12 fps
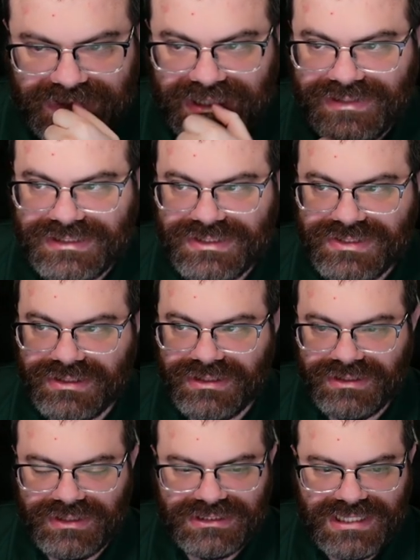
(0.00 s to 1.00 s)
Uh, this is
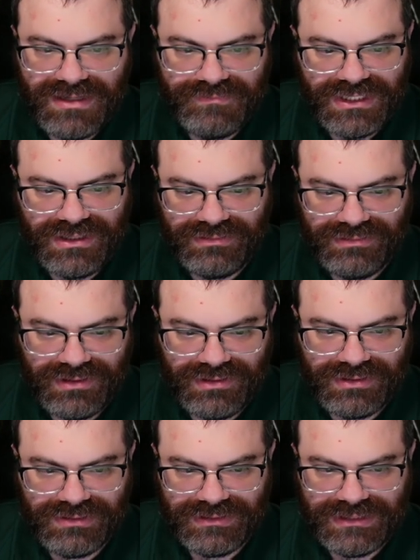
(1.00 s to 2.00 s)
the, the ten minute
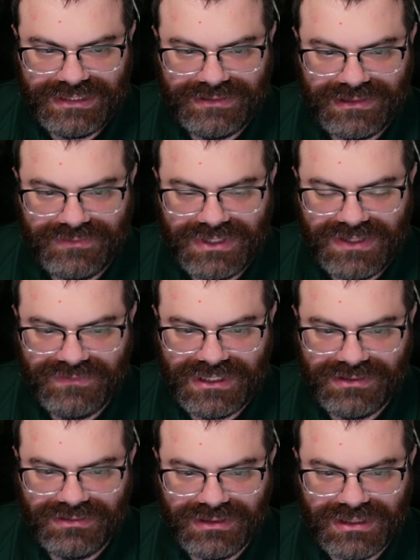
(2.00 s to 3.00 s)
lull. And whenever
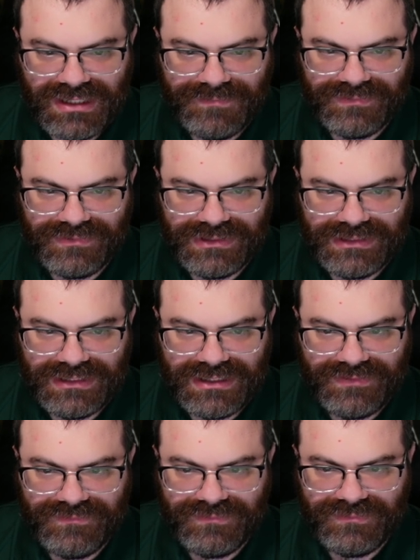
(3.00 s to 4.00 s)
I look up and
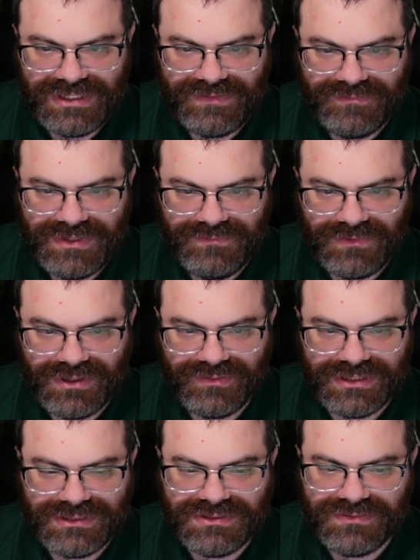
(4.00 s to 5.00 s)
I haven't made
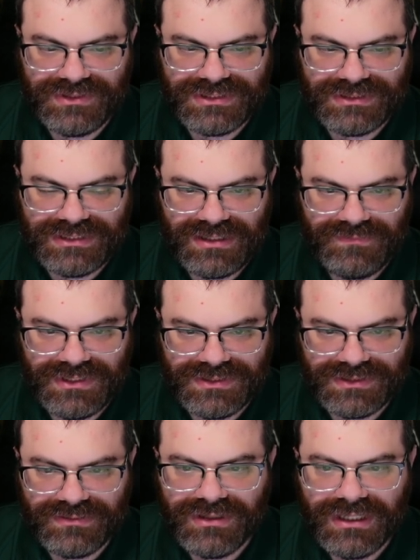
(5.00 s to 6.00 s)
progress, it's always ten
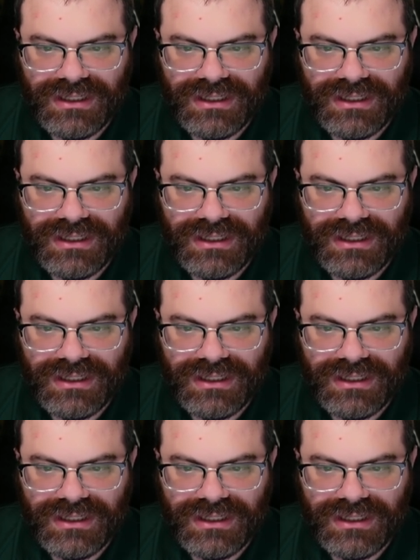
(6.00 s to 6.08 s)
minutes in.